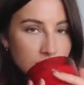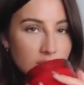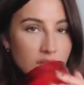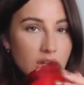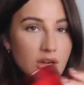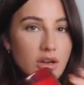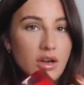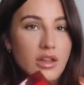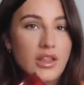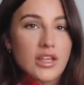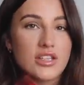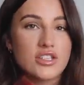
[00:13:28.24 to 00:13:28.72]

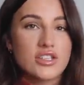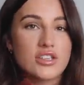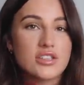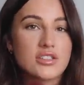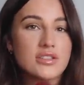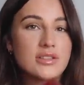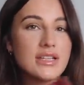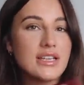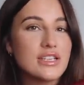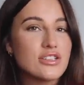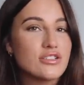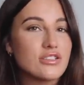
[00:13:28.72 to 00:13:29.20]
oh it
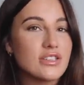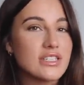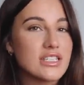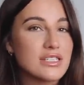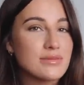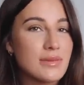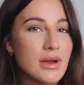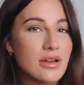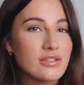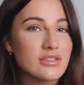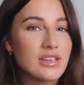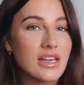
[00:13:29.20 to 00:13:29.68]
just literally
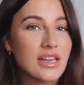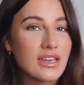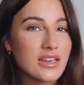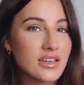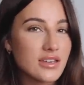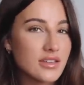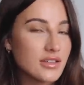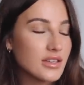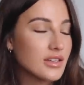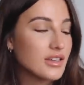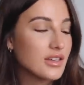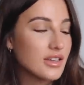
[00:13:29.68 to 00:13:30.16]
smells like
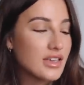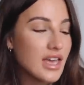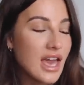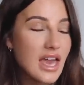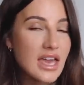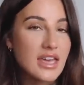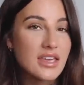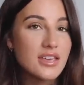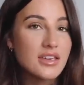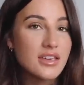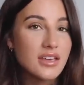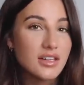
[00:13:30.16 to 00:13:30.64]

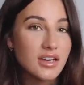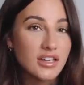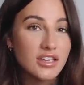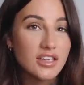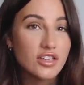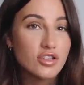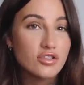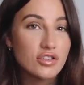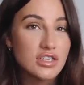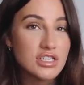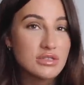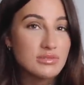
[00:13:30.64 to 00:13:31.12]
cake like a
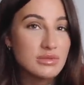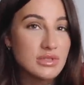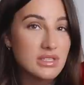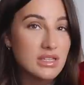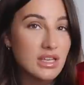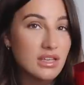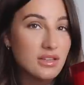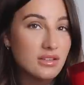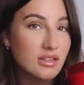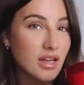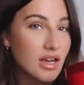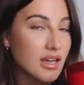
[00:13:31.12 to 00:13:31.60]
christmas
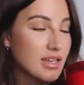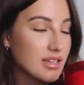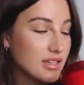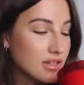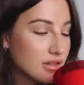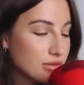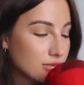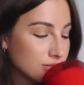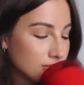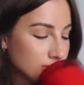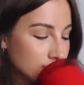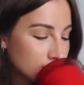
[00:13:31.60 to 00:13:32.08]
like